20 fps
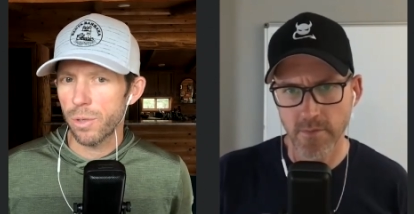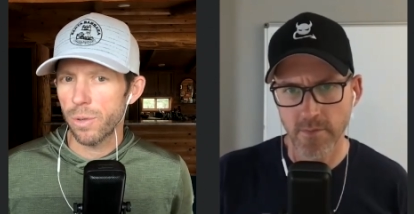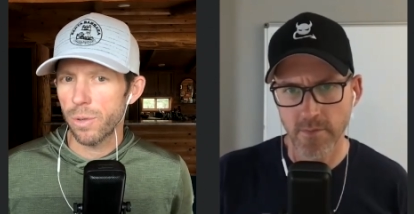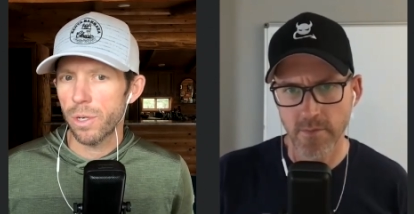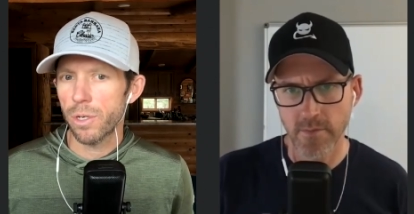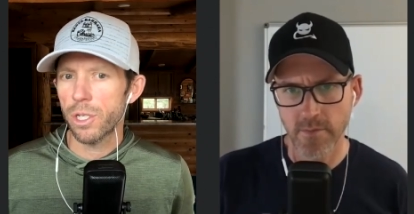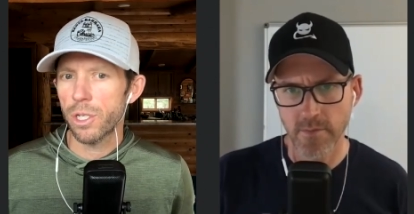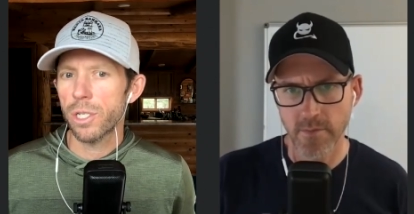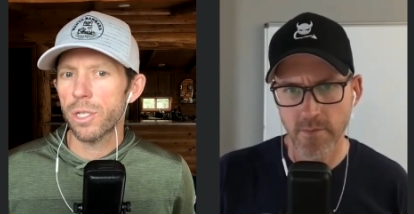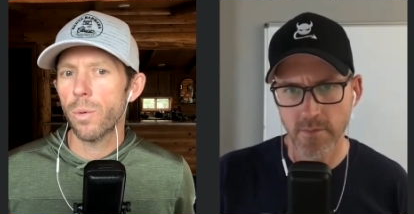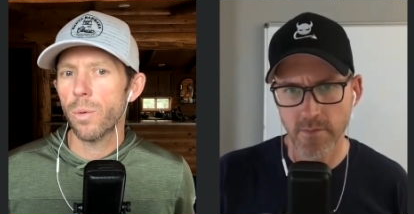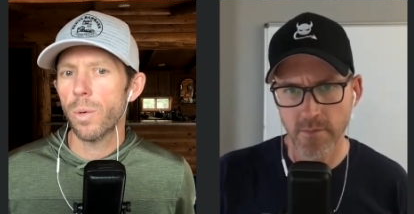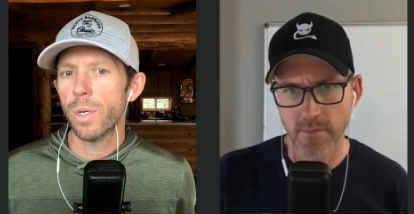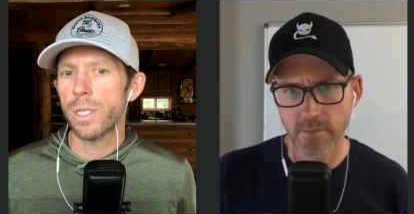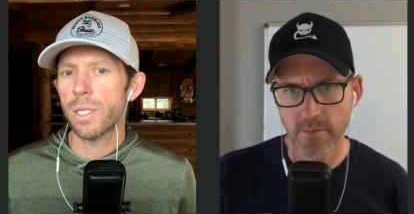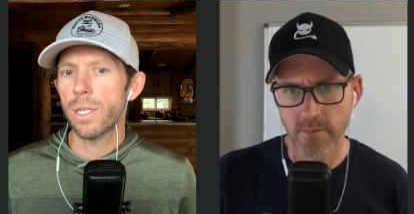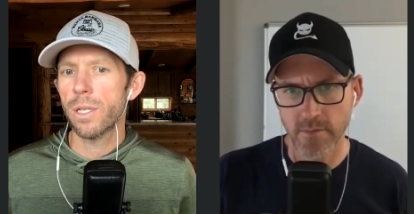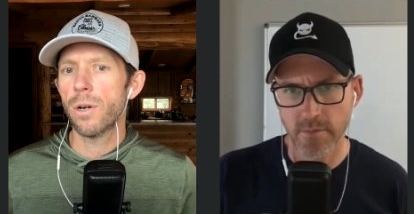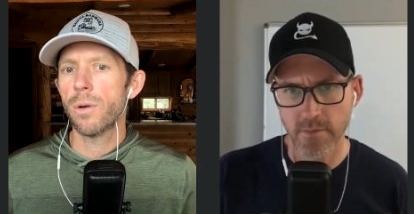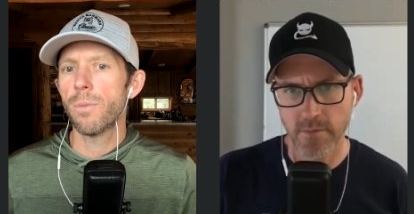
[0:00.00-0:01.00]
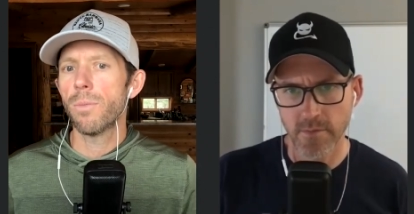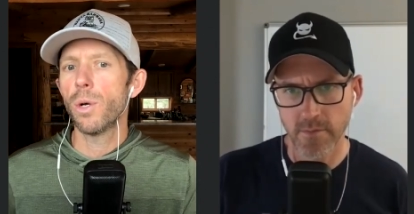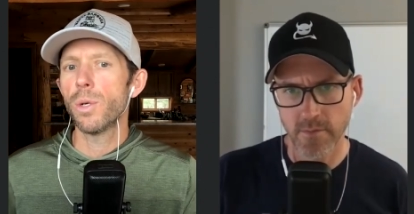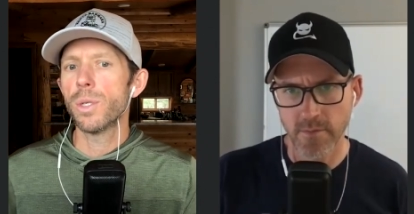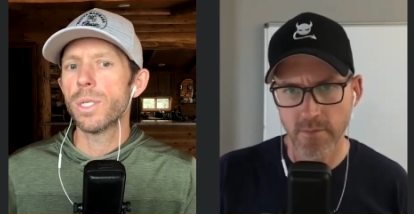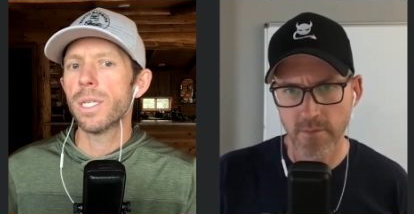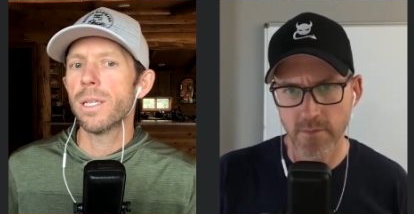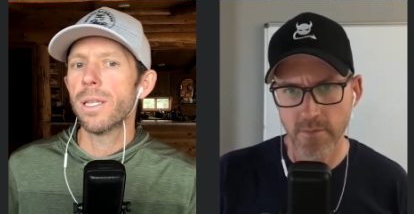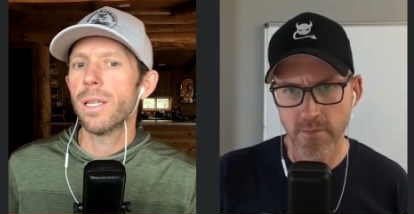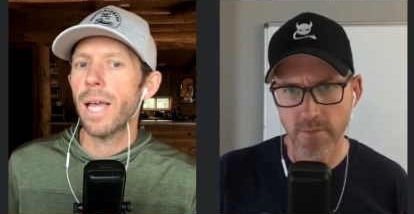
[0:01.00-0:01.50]
Speaker 1: They're just the ones that are
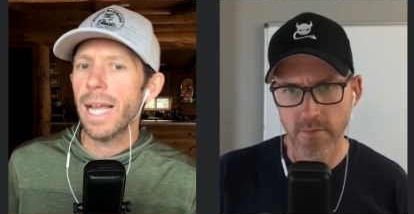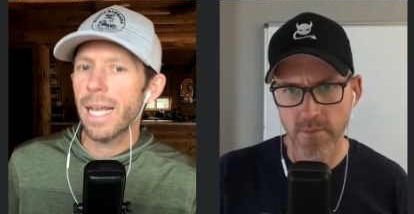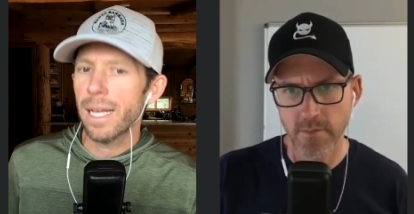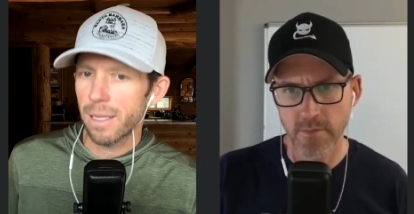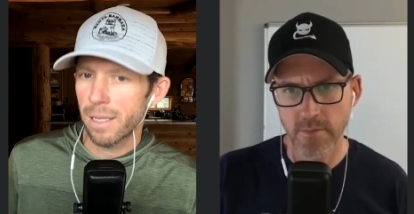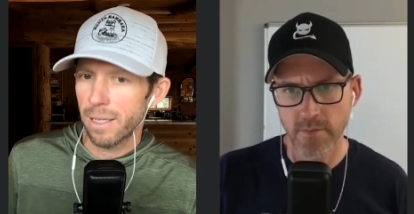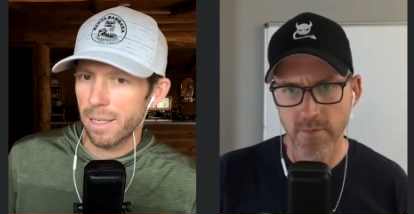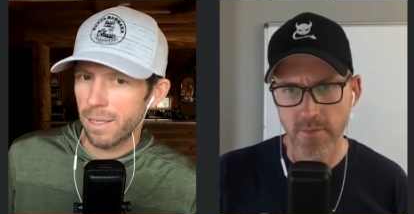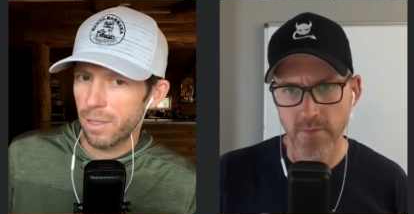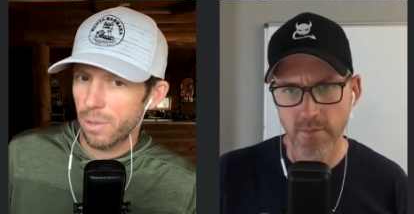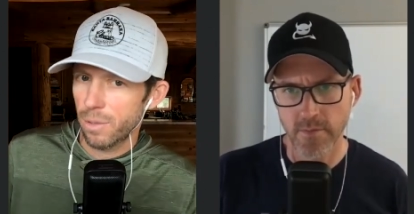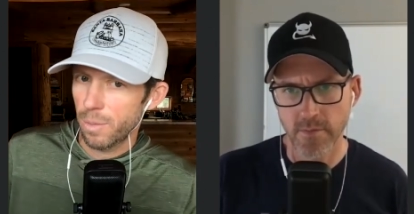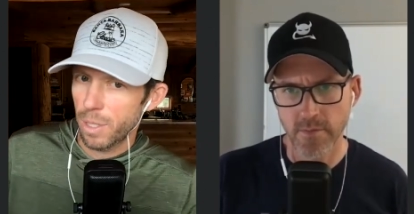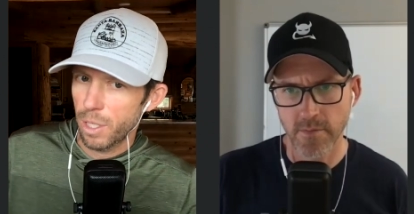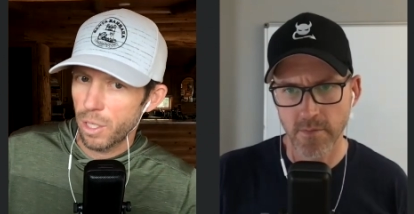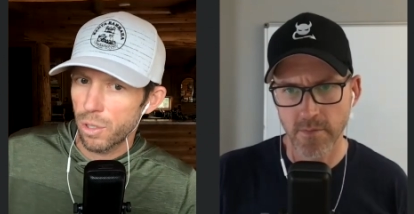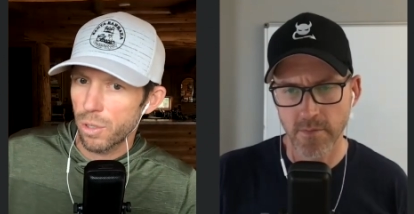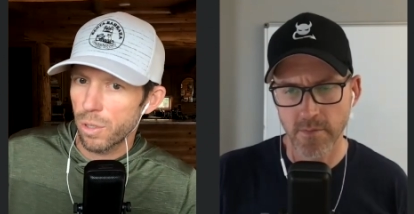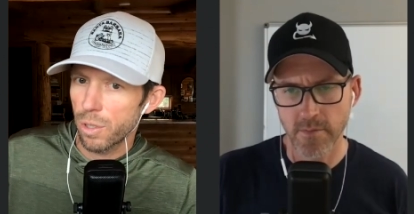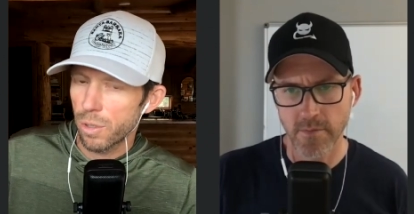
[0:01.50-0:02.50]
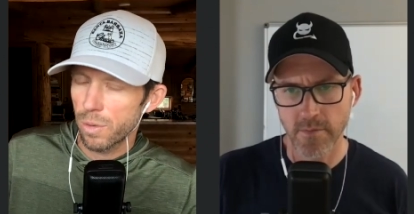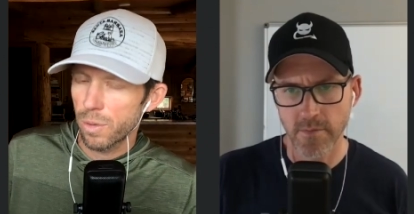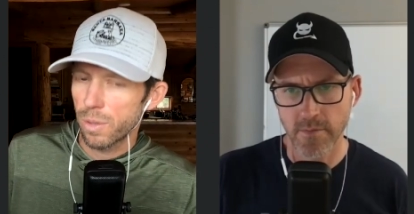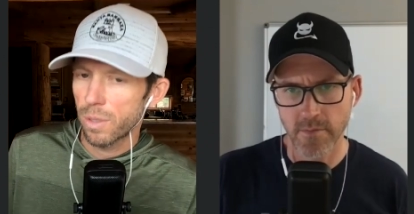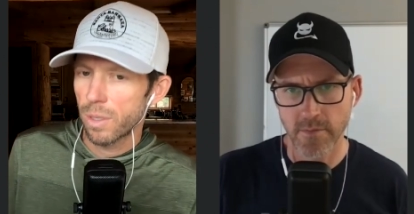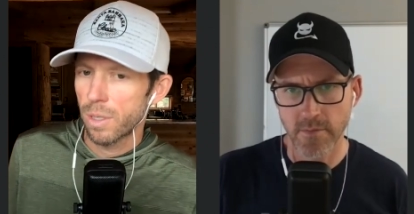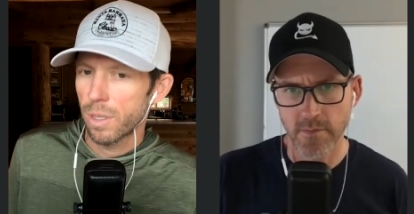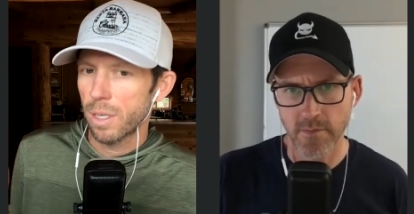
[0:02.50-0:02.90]
most likely to be true.